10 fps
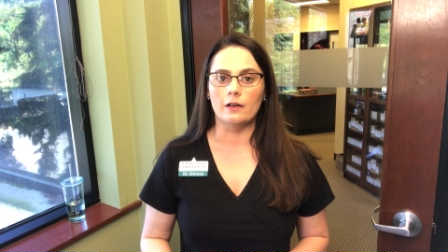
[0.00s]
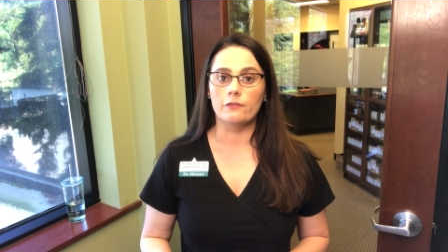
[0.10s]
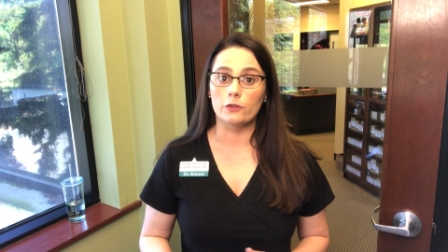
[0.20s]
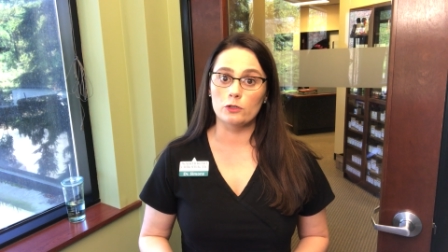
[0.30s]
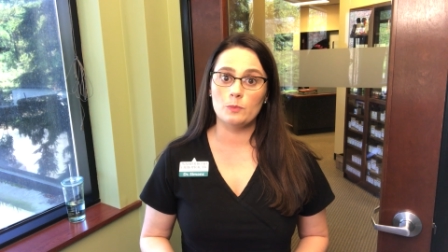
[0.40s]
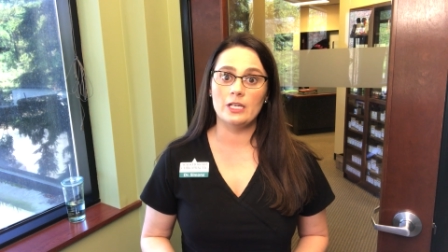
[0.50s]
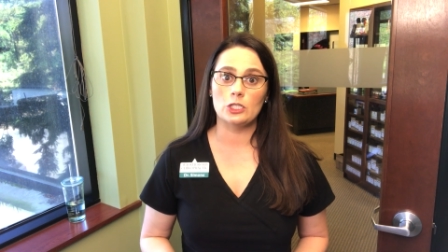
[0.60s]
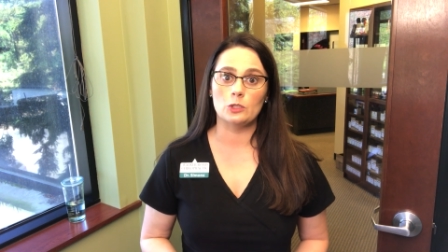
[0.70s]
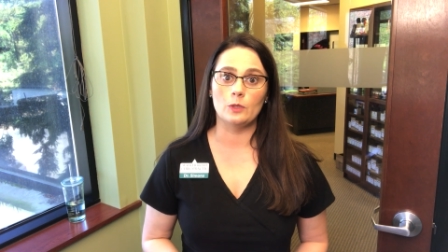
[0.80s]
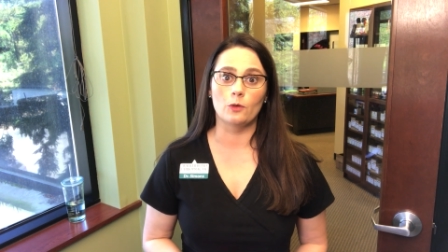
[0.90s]
For those
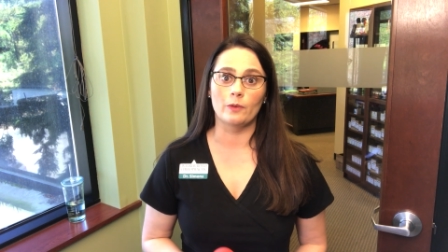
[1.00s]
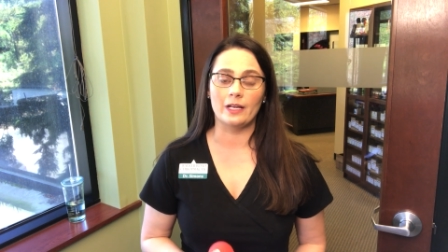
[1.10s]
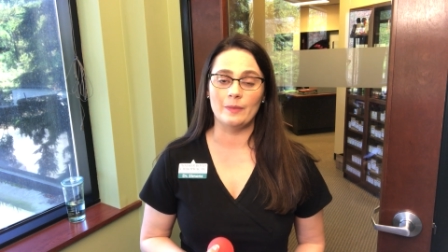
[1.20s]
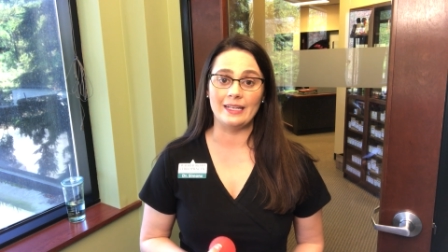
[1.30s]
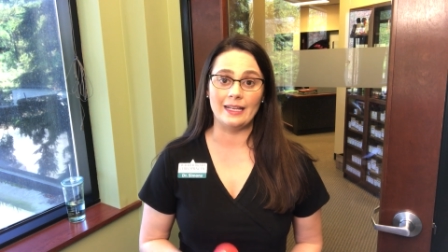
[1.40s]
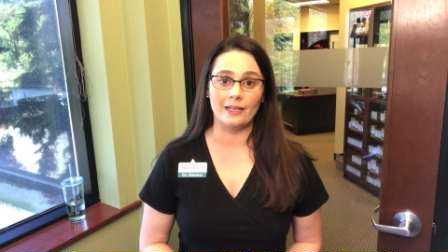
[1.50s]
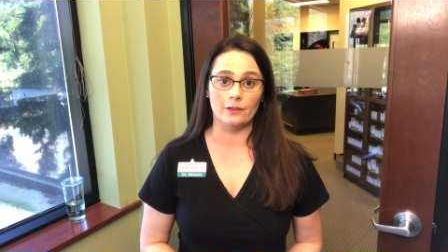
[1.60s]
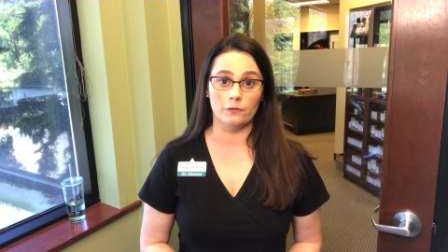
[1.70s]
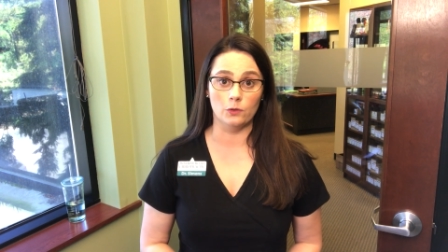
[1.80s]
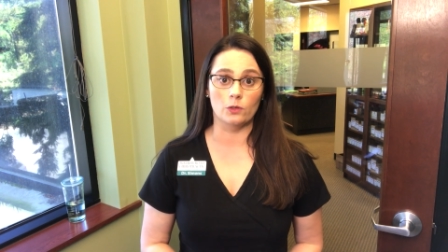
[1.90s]
patients, we don't recommend getting on
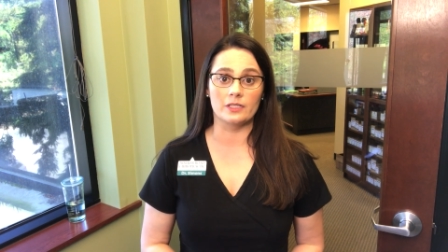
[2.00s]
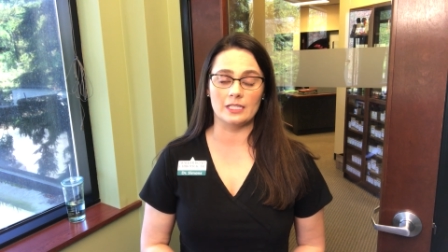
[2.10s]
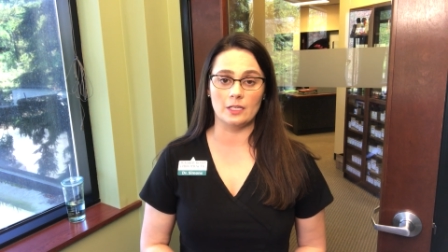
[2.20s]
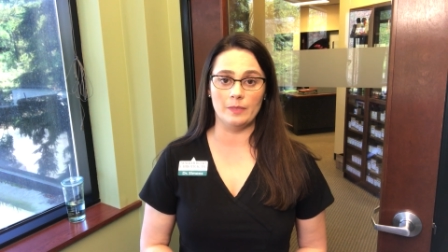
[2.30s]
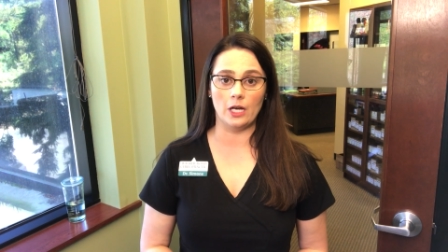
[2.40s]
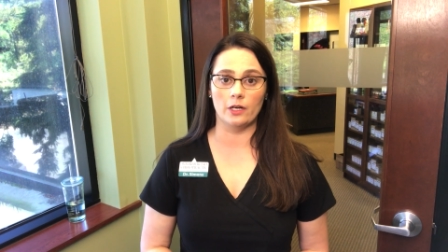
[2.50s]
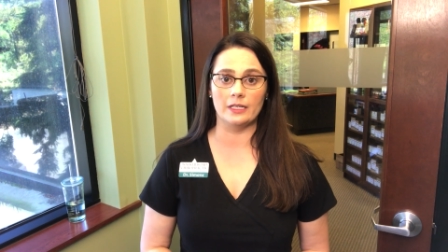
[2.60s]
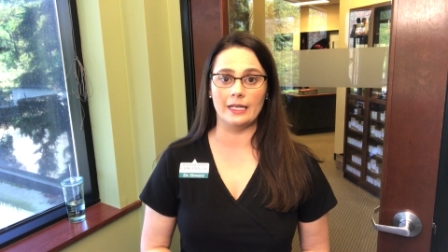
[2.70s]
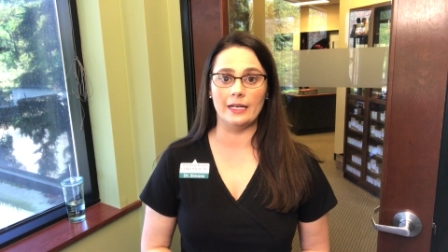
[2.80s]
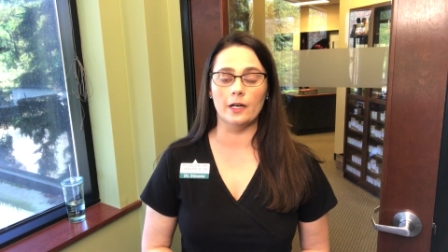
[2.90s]
the floor as it can be hard
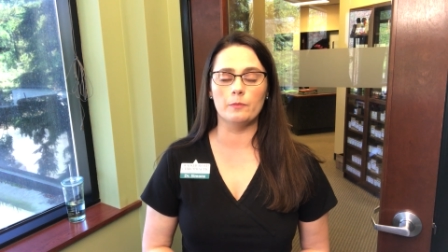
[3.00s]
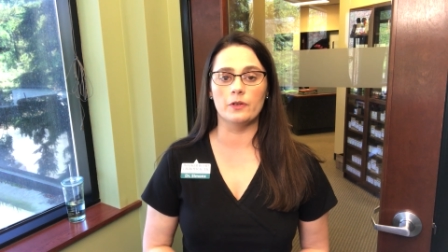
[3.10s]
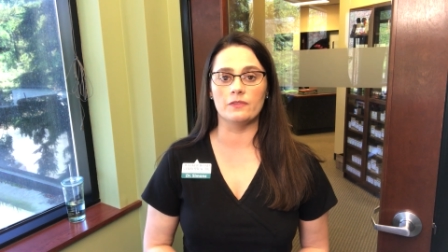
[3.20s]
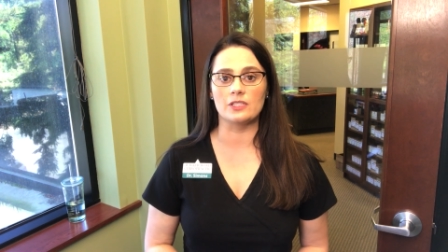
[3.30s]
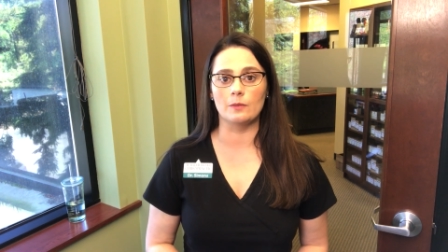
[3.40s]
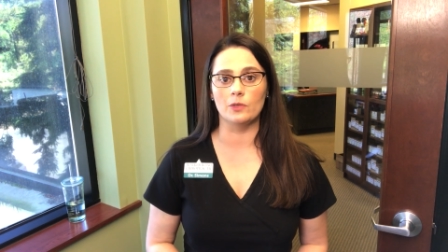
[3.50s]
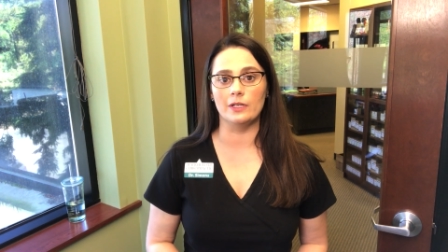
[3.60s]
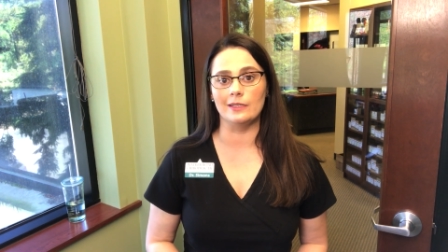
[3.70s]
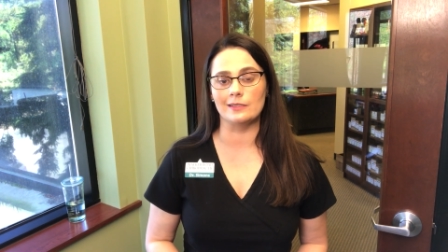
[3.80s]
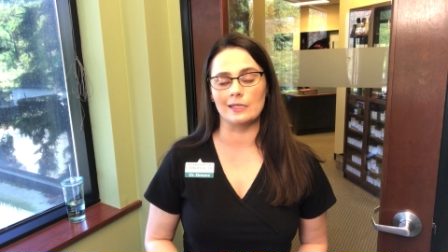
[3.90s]
to get up, but if someone
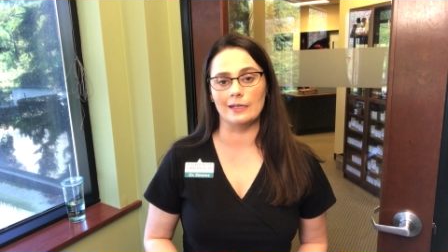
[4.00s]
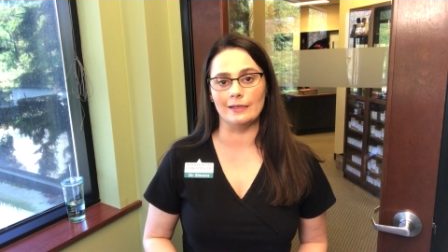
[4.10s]
is